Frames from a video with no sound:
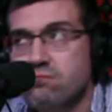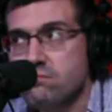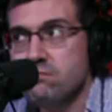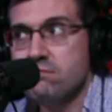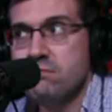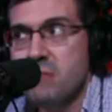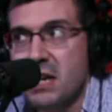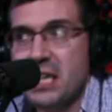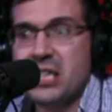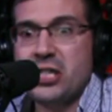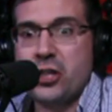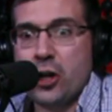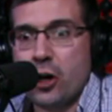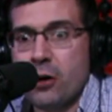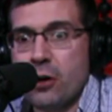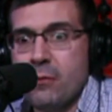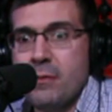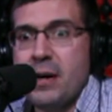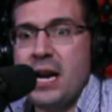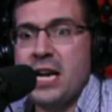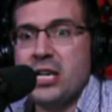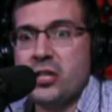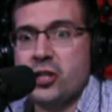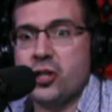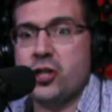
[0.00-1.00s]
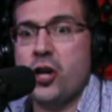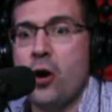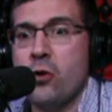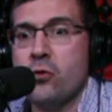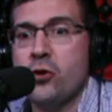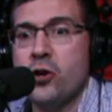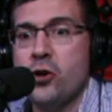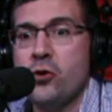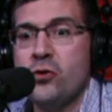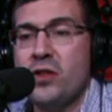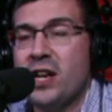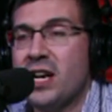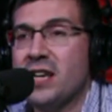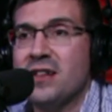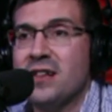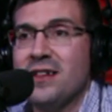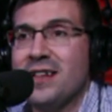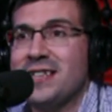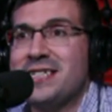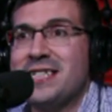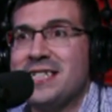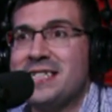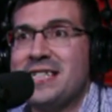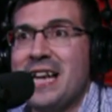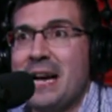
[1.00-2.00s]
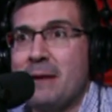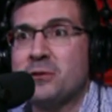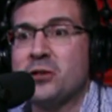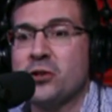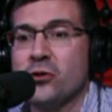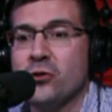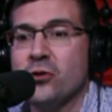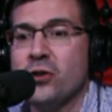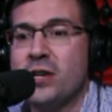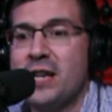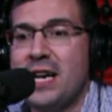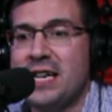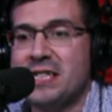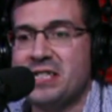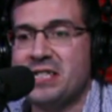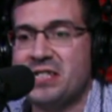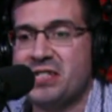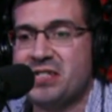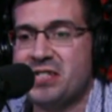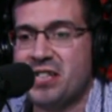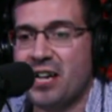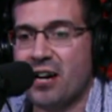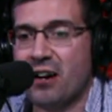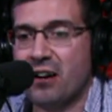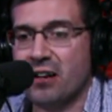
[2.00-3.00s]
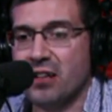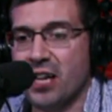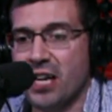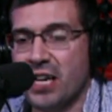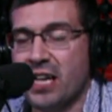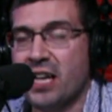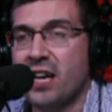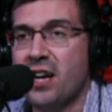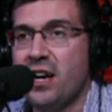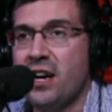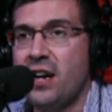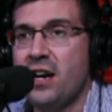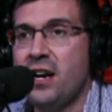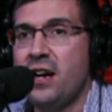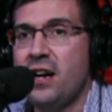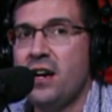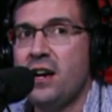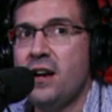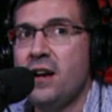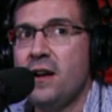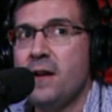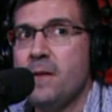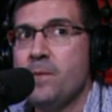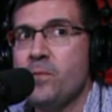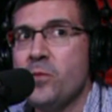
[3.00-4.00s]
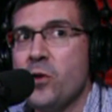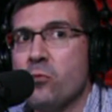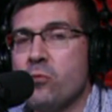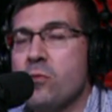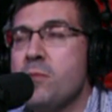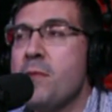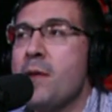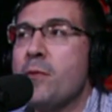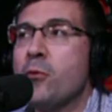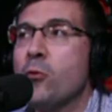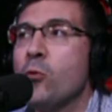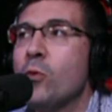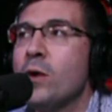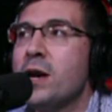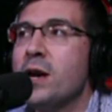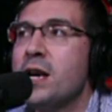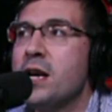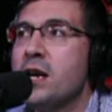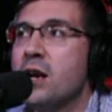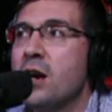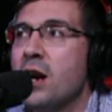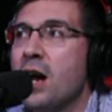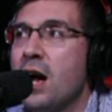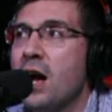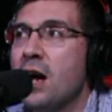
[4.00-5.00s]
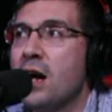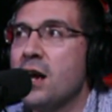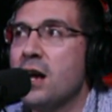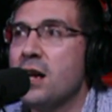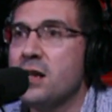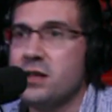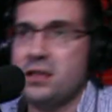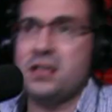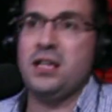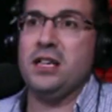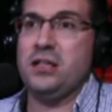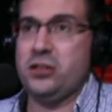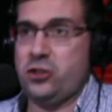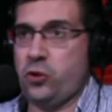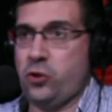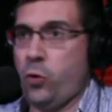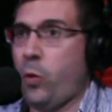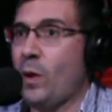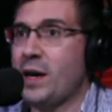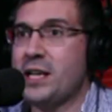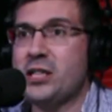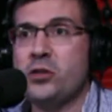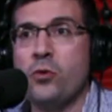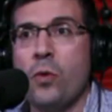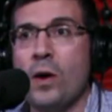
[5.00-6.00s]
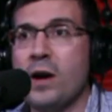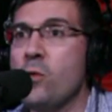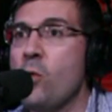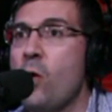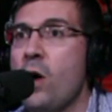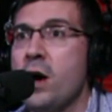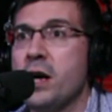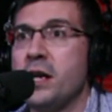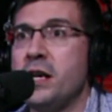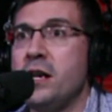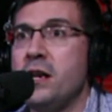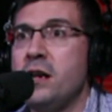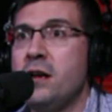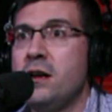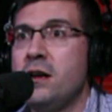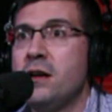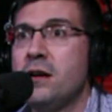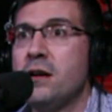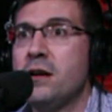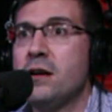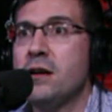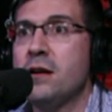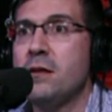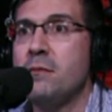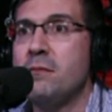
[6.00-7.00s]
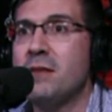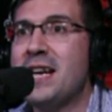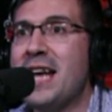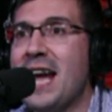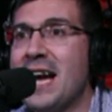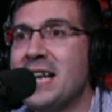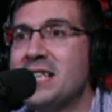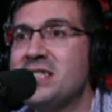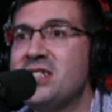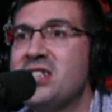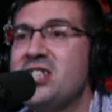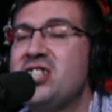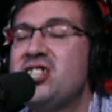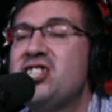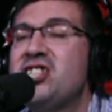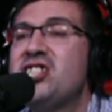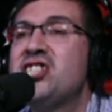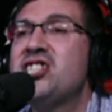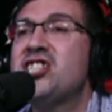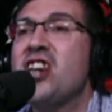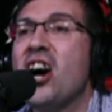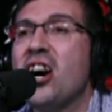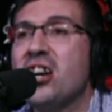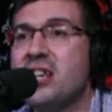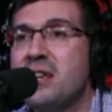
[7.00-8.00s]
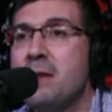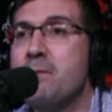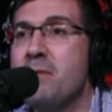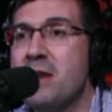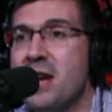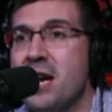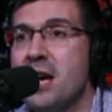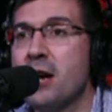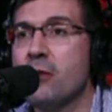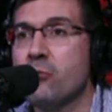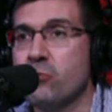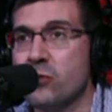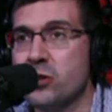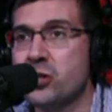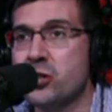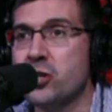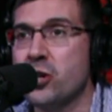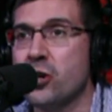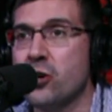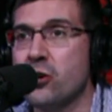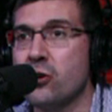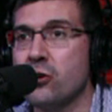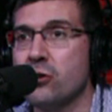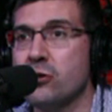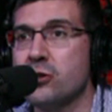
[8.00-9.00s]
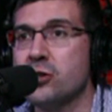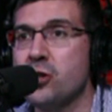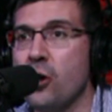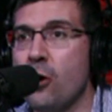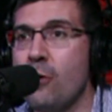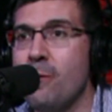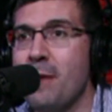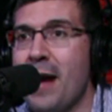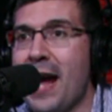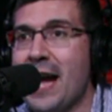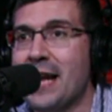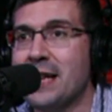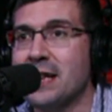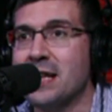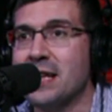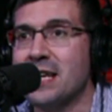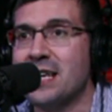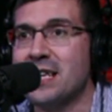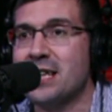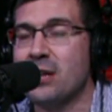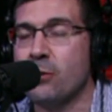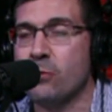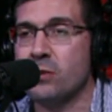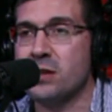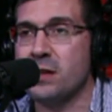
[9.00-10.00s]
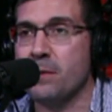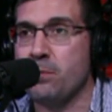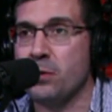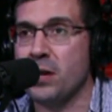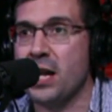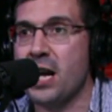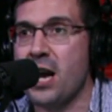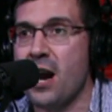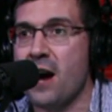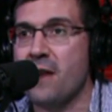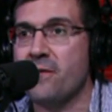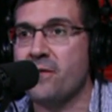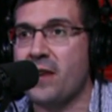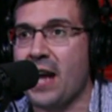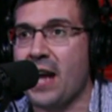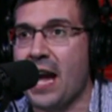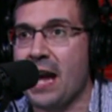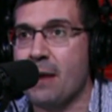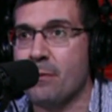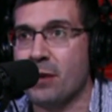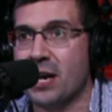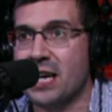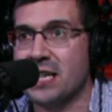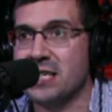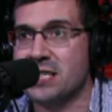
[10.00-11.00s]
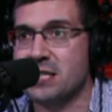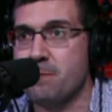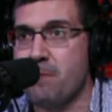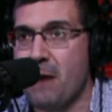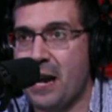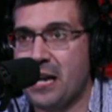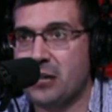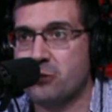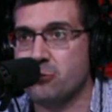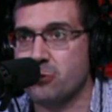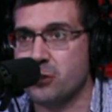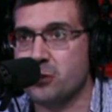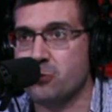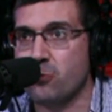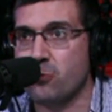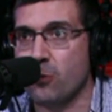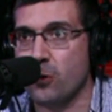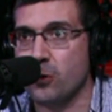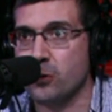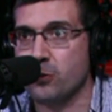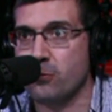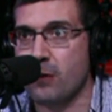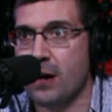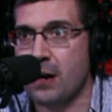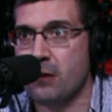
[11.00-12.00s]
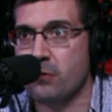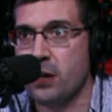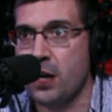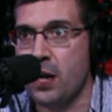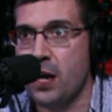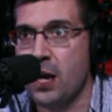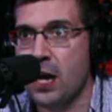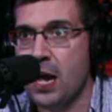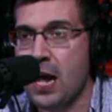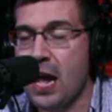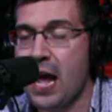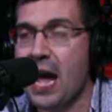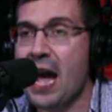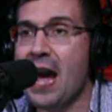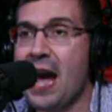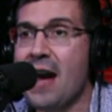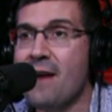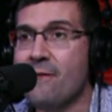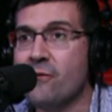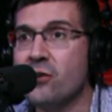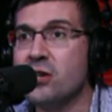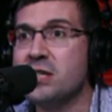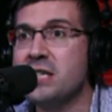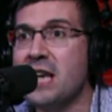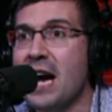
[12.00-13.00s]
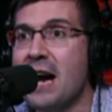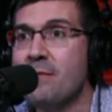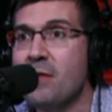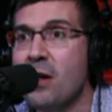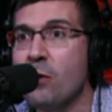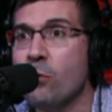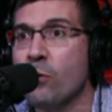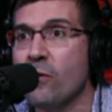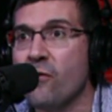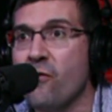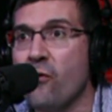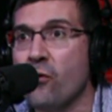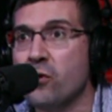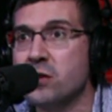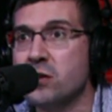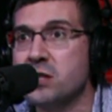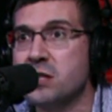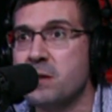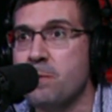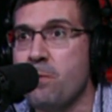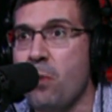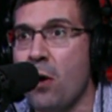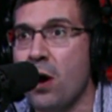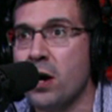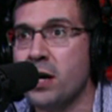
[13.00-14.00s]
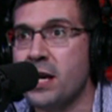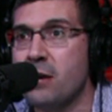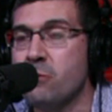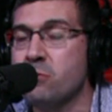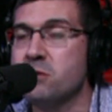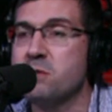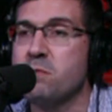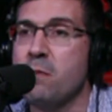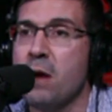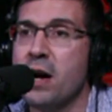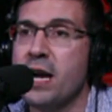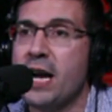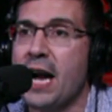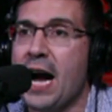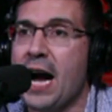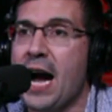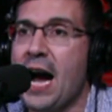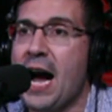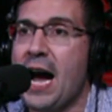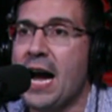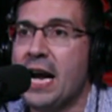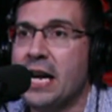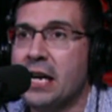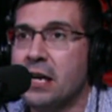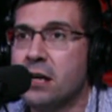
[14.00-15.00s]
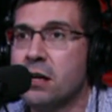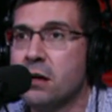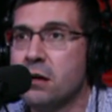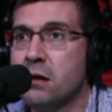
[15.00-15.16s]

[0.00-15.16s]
McDermott has shown you that unless it's absolutely necessary, like, remember when 2021, McKenzie sucked at being a returner so badly that when the playoff game against the Patriots rolled around, every time they were forced to punt, it was Micah Hyde